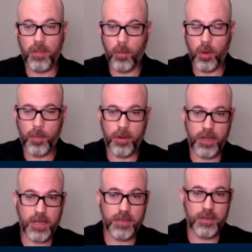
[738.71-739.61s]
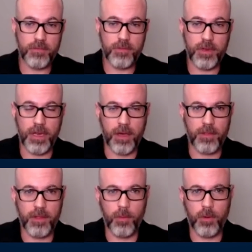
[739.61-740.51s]
They're more productive now
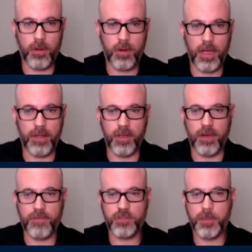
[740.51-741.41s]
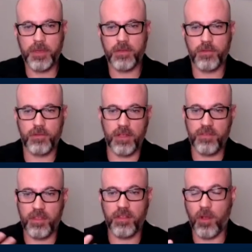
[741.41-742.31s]
than they were at the office because there's less
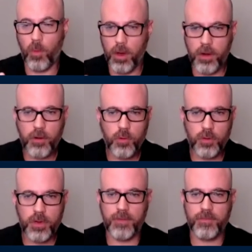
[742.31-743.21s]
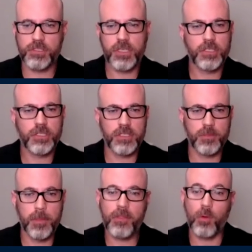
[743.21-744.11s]
things like water cooler conversations,
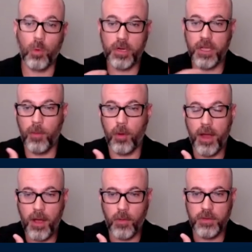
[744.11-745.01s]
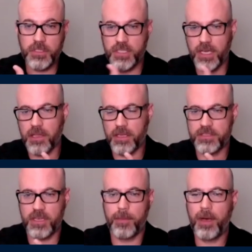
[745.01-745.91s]
but they're working more hours, taking less
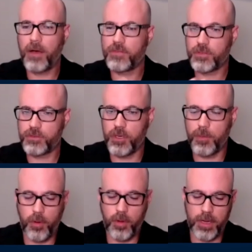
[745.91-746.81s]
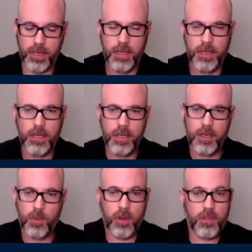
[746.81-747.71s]
time off. So to your point,
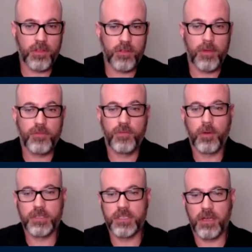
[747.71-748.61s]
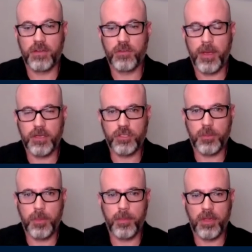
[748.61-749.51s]
one of the things we have to focus on is making sure
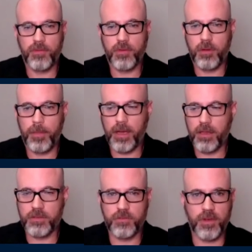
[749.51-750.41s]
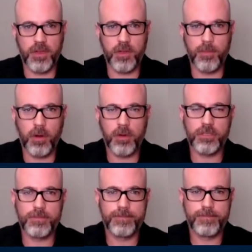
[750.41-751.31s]
people have a good balance and find good margin.